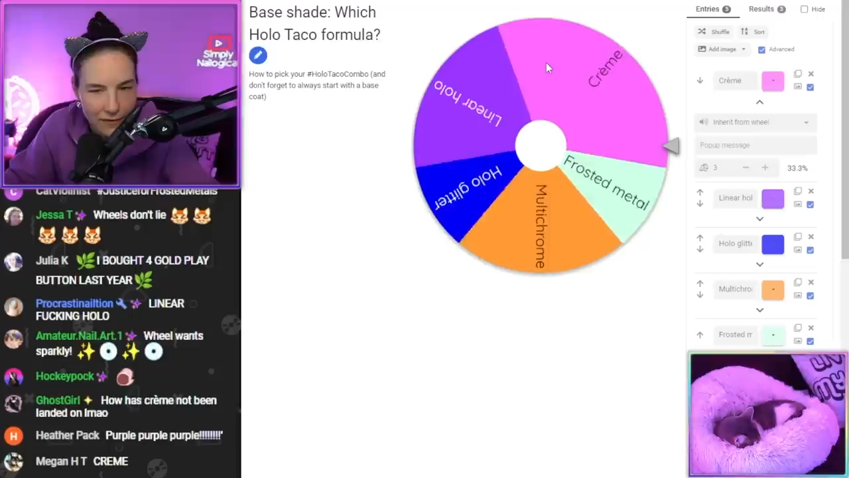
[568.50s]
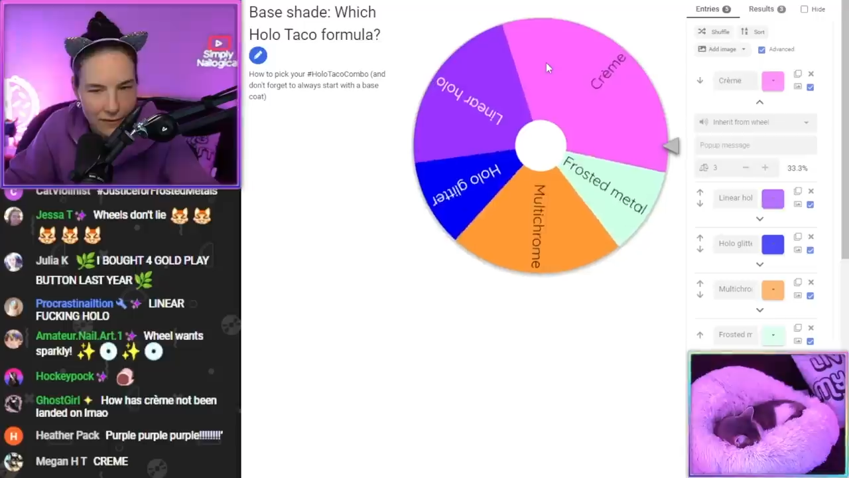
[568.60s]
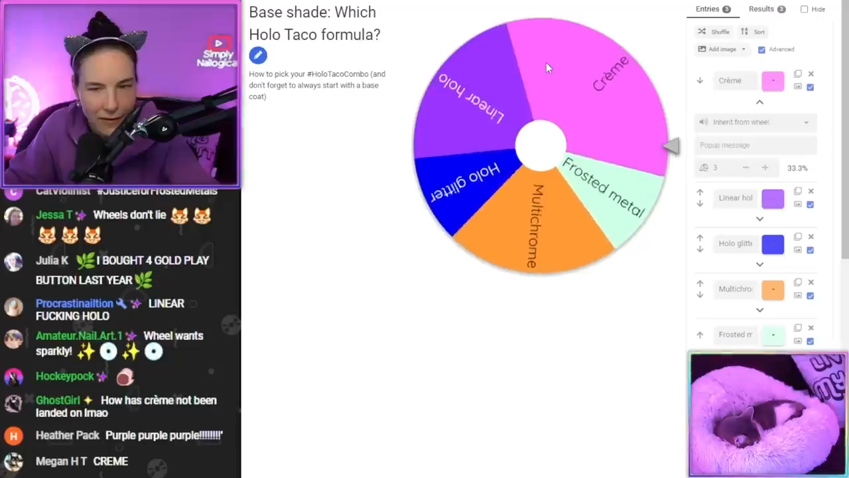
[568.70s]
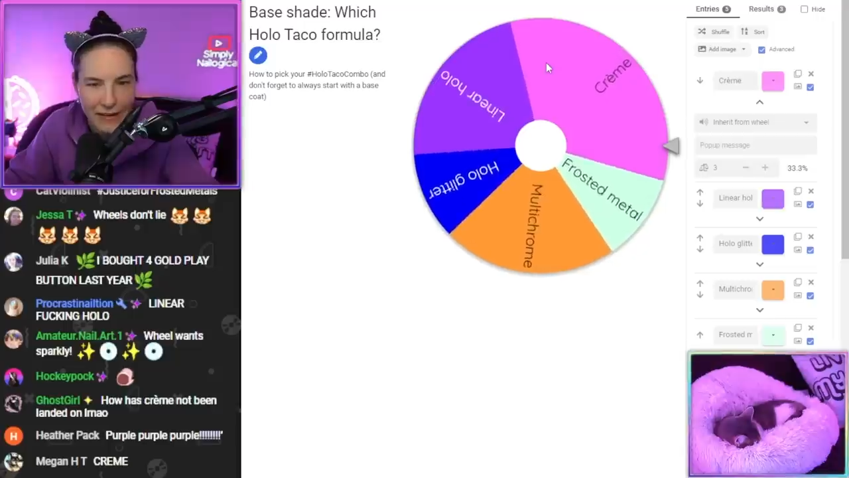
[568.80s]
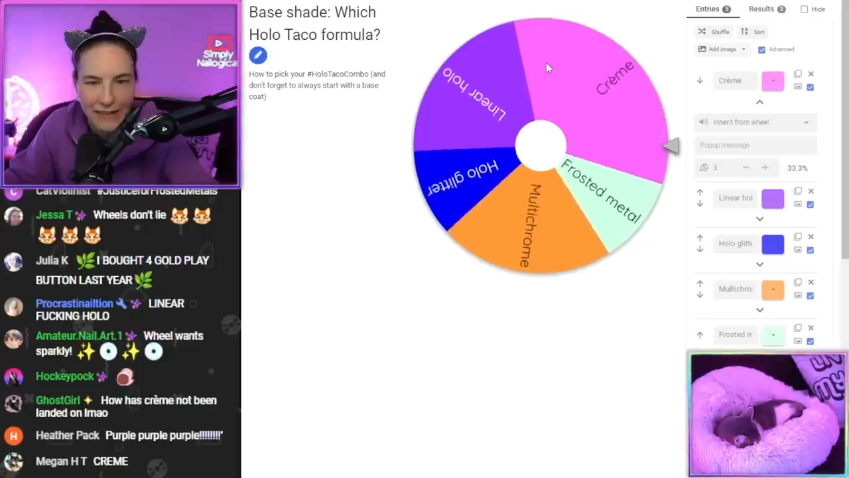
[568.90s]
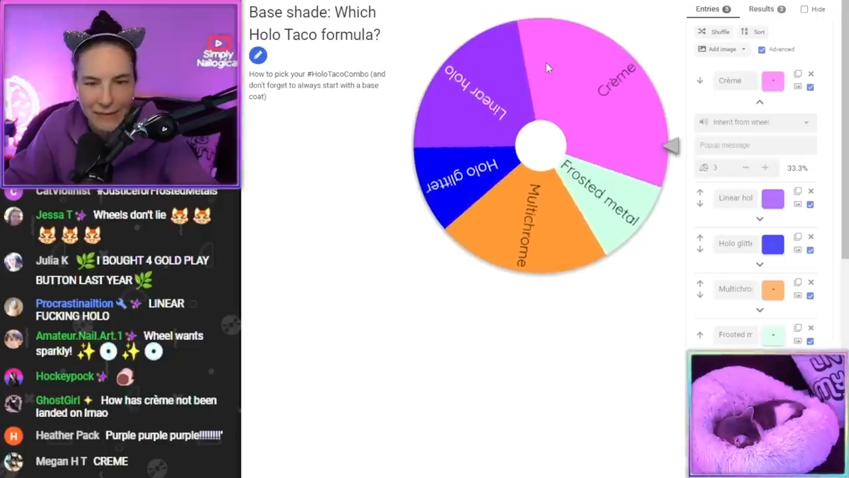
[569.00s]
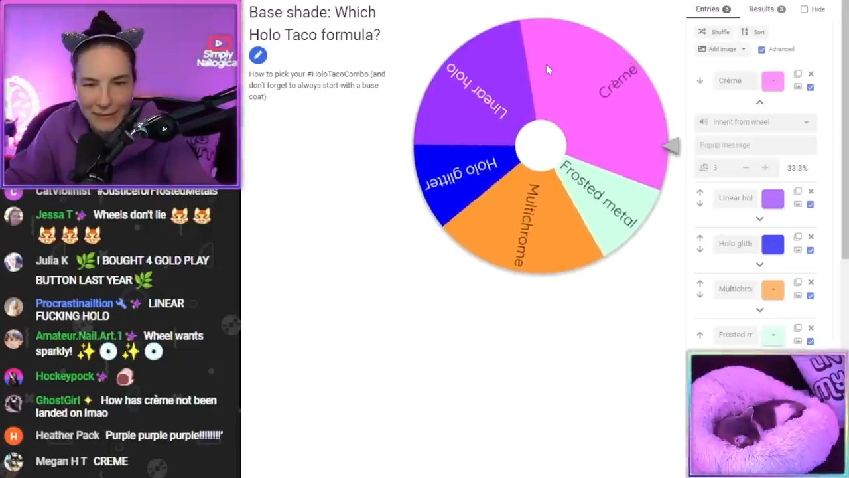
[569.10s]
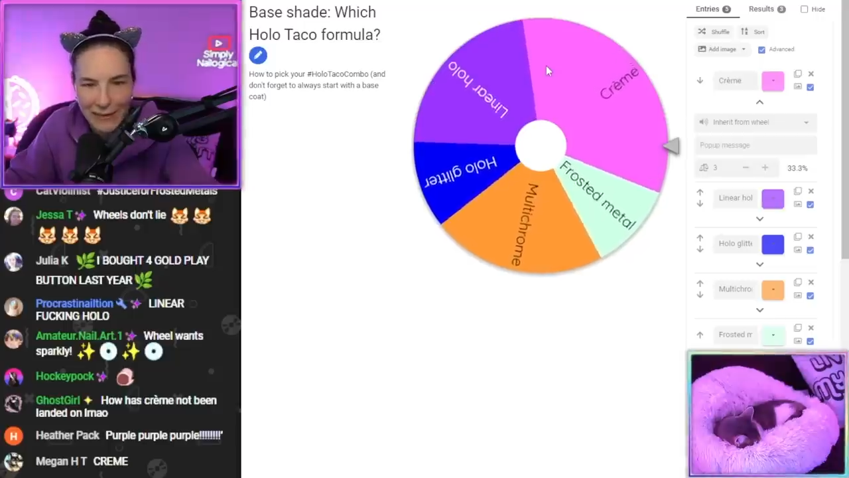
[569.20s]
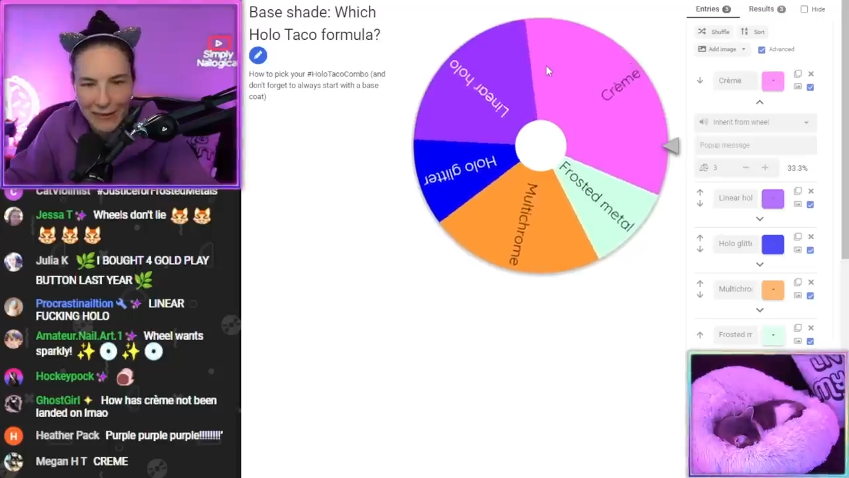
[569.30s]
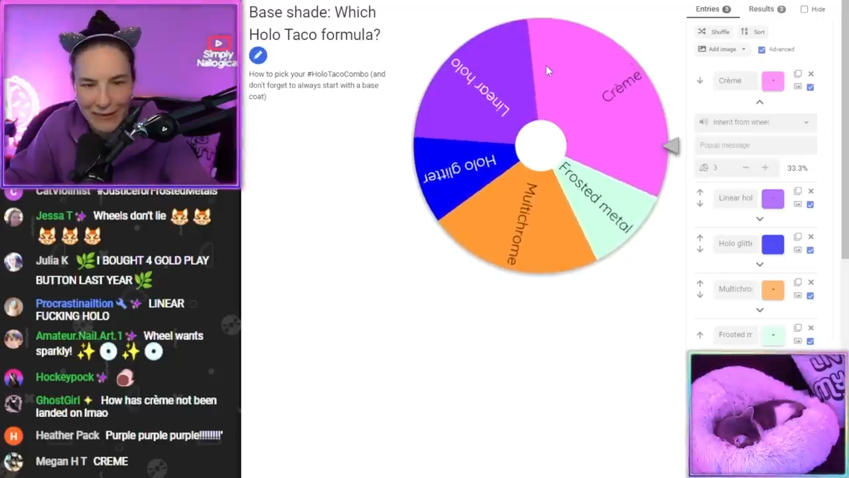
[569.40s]
Okay, there we
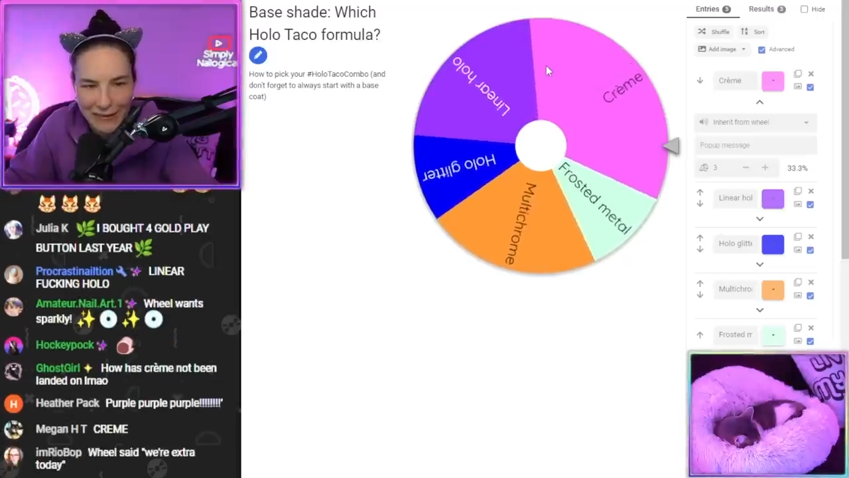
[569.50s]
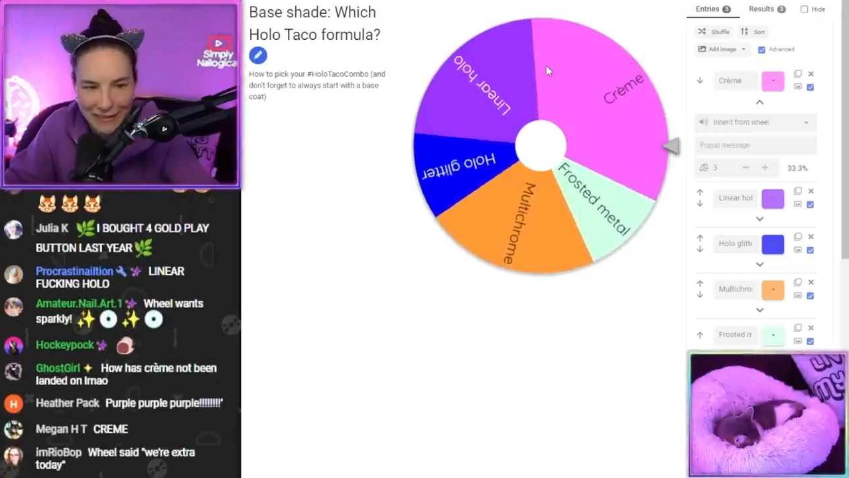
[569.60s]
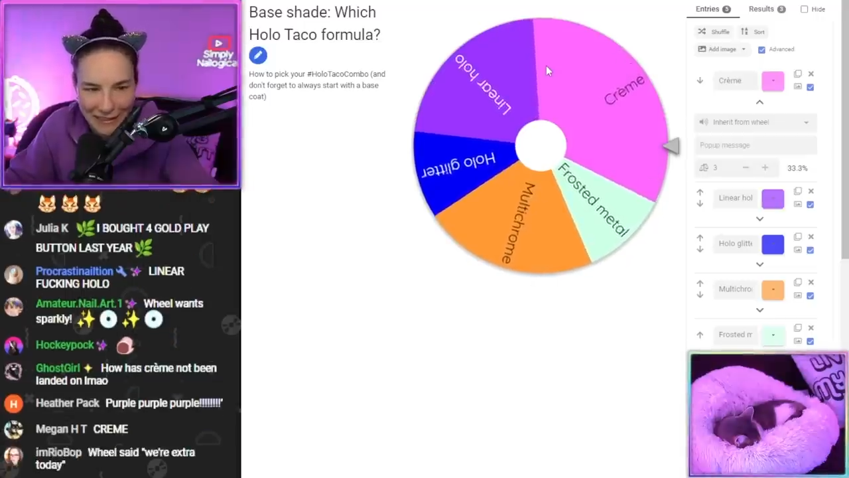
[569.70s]
go. It only